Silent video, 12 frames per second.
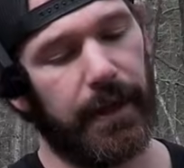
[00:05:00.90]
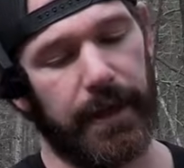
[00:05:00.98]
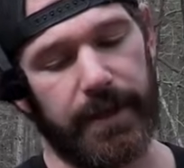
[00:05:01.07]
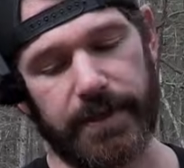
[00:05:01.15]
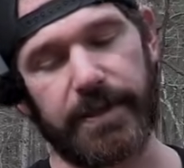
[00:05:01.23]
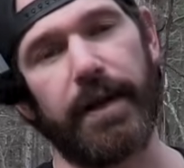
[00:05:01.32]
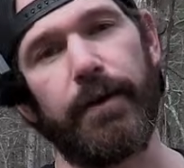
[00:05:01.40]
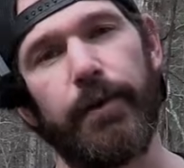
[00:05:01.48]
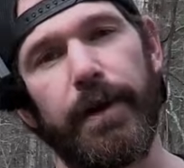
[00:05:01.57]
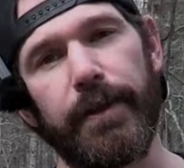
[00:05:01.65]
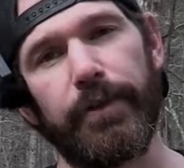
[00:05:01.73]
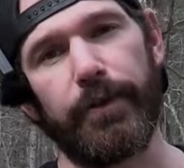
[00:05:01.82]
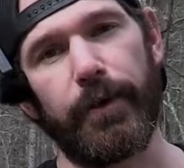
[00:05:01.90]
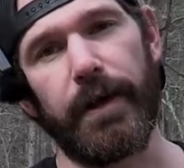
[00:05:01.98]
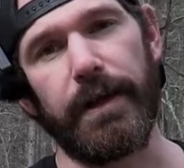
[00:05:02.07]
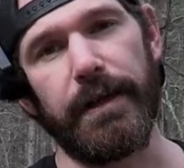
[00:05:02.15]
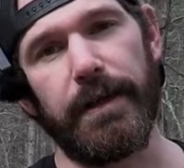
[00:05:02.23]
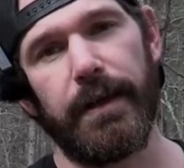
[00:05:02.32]
instead of running
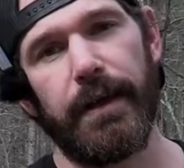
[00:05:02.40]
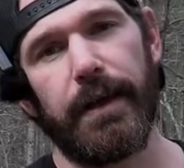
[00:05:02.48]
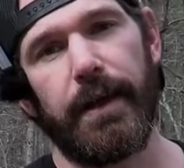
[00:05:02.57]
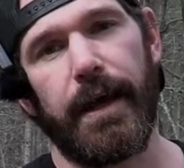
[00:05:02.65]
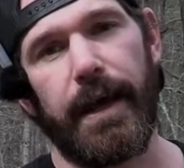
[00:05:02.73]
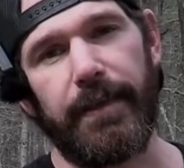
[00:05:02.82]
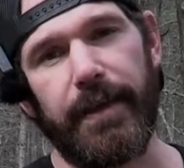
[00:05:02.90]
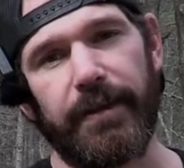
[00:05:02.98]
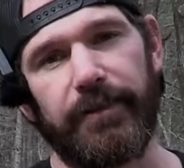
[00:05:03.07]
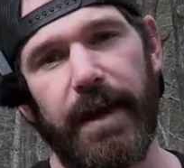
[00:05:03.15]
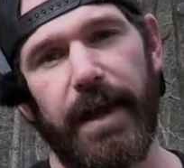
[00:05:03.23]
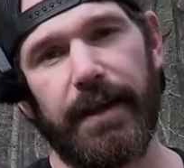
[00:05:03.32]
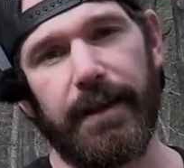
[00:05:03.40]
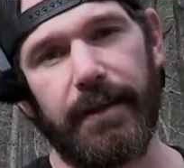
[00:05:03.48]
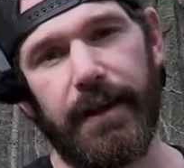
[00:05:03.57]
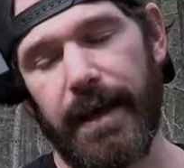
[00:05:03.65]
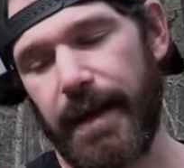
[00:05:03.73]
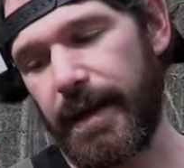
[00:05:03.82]
3, and they stack
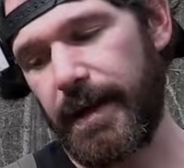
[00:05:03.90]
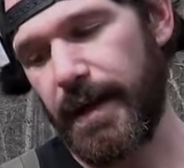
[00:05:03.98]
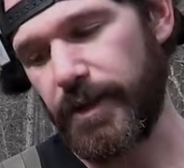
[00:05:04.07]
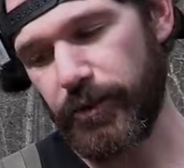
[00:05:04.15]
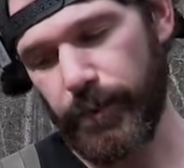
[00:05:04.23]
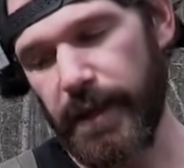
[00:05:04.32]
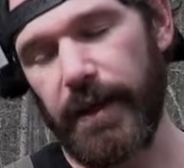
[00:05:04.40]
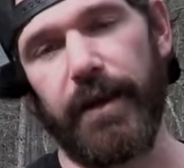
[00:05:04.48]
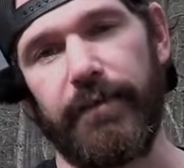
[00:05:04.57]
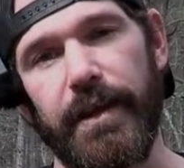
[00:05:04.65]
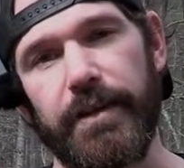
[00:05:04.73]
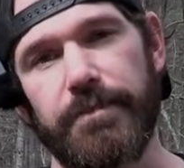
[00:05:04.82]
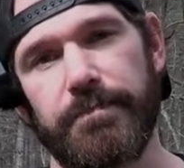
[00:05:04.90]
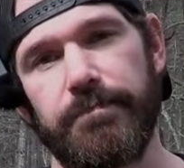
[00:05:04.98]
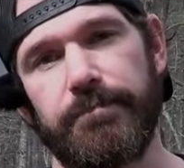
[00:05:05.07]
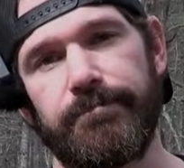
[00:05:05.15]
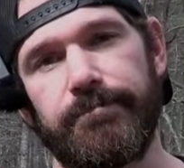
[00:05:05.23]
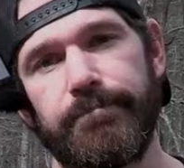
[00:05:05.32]
in line. I just really love these.
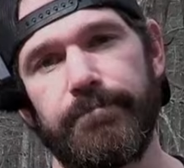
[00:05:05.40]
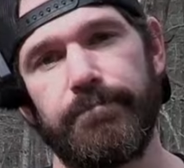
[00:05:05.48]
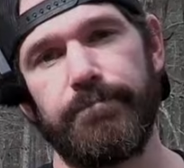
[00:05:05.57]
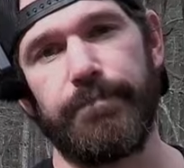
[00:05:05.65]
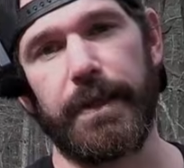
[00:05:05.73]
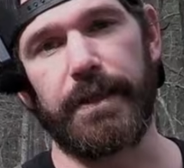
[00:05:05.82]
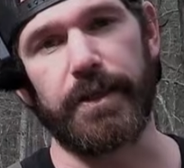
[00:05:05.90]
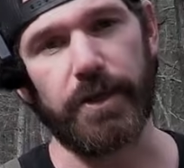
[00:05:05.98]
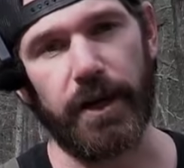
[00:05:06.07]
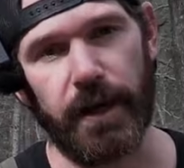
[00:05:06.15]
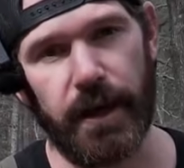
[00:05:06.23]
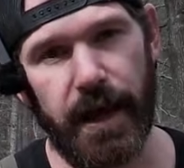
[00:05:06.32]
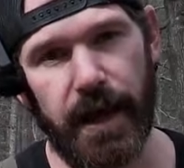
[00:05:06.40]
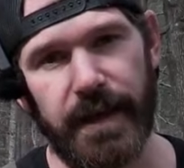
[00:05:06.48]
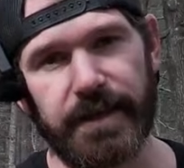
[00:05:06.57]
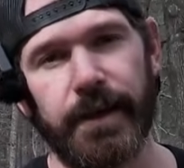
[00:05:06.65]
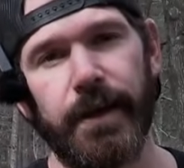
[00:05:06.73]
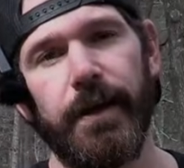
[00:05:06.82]
But there's a
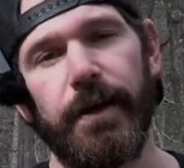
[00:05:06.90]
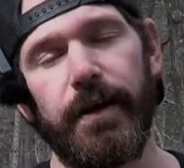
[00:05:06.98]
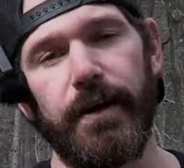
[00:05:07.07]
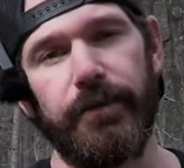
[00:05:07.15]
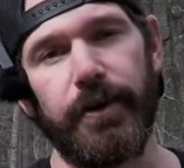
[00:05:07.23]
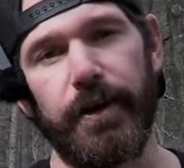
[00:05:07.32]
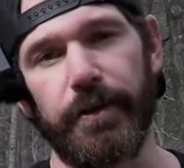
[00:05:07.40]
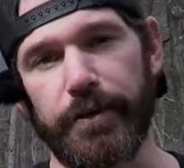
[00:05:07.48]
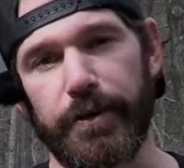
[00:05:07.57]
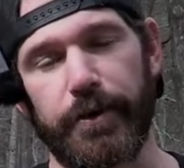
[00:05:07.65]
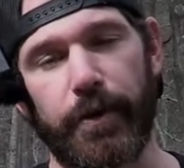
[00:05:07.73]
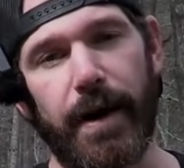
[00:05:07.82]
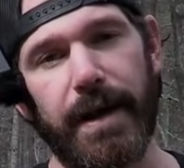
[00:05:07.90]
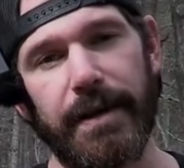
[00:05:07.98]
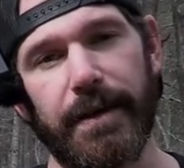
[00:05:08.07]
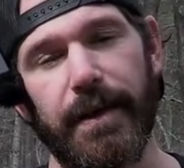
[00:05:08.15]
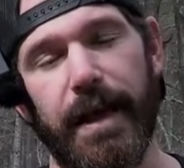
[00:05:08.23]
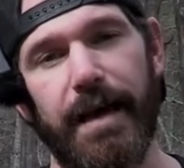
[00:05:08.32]
lot of other great
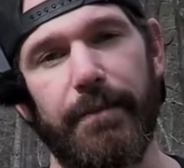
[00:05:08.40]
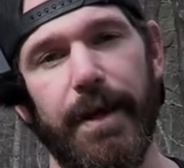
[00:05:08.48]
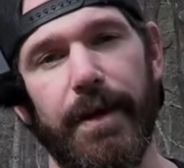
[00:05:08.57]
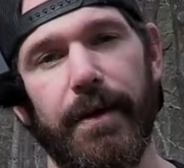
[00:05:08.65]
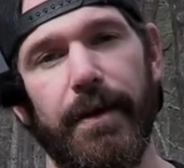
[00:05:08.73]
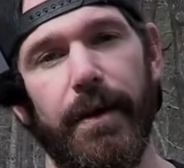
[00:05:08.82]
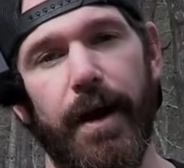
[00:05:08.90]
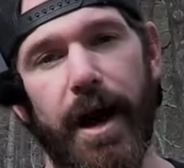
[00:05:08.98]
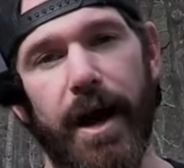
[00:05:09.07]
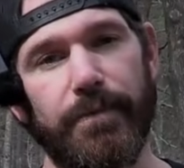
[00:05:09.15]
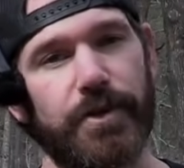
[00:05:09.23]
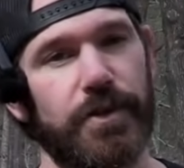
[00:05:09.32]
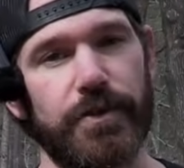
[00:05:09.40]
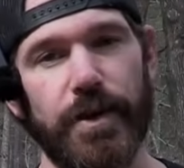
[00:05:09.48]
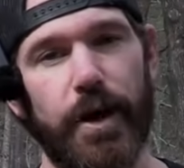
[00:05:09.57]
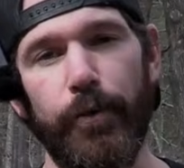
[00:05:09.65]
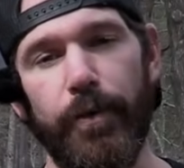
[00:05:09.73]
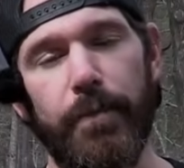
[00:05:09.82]
climbing options
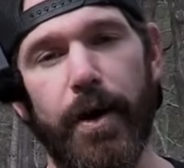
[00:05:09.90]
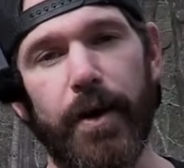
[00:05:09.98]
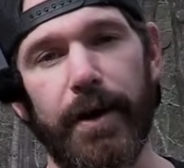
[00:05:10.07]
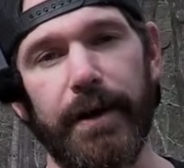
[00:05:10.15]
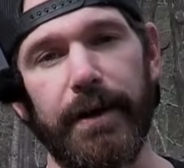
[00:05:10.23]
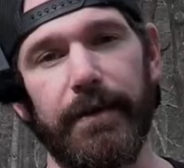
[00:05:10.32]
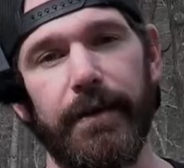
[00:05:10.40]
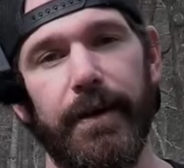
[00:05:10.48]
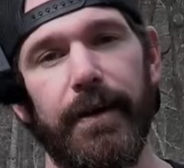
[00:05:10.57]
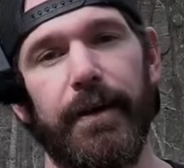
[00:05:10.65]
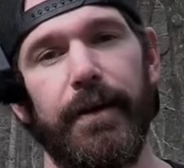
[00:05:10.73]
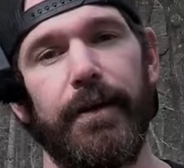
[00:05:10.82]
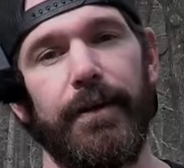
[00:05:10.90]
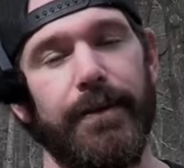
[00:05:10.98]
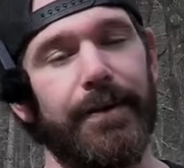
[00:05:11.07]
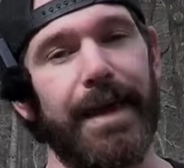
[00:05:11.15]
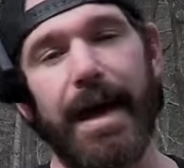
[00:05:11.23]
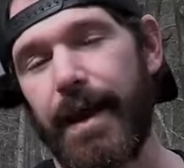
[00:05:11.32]
on the market.
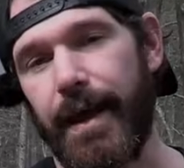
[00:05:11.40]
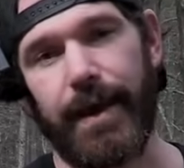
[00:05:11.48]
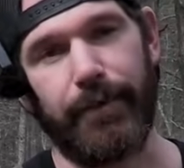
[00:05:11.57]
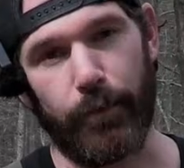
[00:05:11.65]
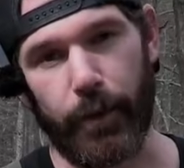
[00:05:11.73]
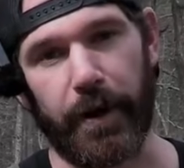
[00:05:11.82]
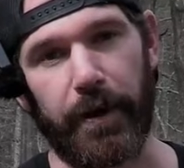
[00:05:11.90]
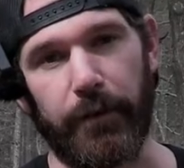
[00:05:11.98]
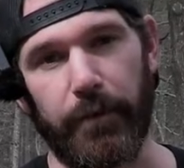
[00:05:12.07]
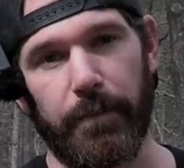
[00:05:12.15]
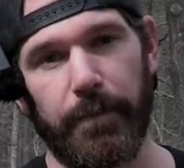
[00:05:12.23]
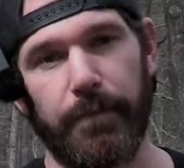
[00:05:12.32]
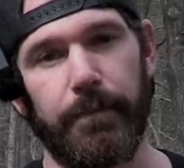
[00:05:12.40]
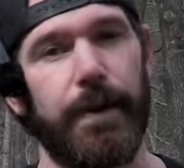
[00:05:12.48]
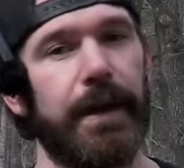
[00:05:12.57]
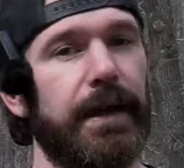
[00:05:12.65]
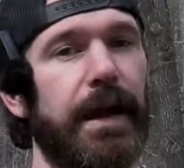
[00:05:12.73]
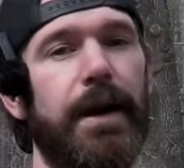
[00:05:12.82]
You got to have one of them.
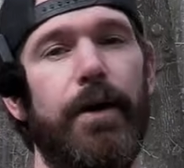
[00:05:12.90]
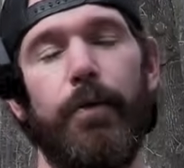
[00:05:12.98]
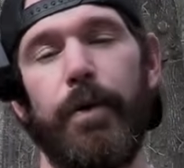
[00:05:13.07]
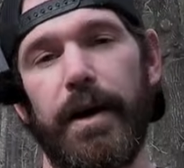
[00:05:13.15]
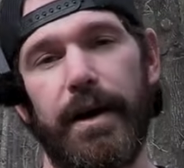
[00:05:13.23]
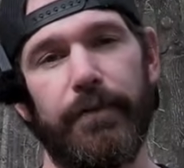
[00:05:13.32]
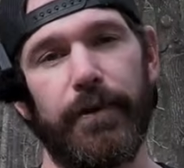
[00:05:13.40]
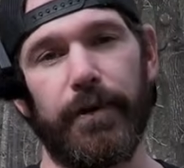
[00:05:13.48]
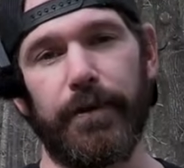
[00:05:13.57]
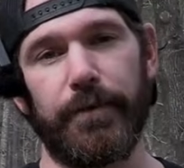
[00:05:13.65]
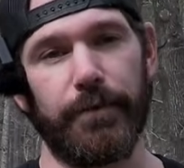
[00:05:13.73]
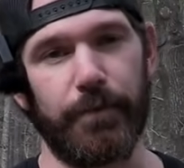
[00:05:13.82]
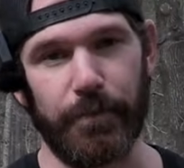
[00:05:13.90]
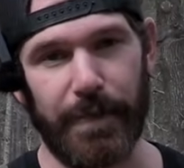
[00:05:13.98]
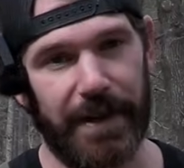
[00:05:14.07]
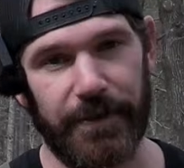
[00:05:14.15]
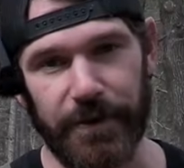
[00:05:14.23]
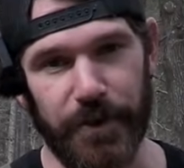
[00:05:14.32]
Pick out whatever
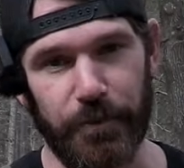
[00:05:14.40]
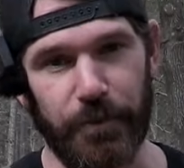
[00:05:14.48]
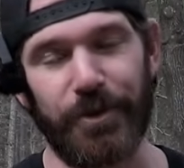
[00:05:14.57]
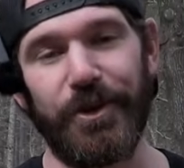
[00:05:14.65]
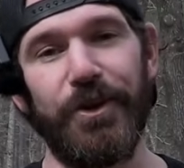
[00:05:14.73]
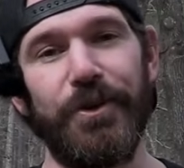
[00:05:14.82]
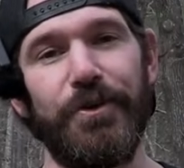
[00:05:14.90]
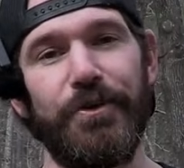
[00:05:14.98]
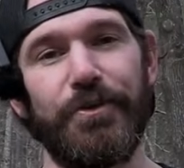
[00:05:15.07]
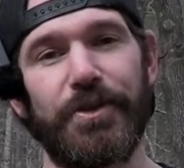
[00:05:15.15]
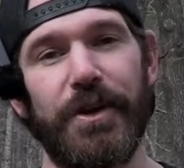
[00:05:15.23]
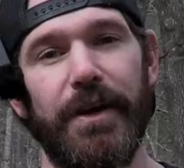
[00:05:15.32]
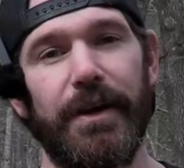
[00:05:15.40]
method you want to use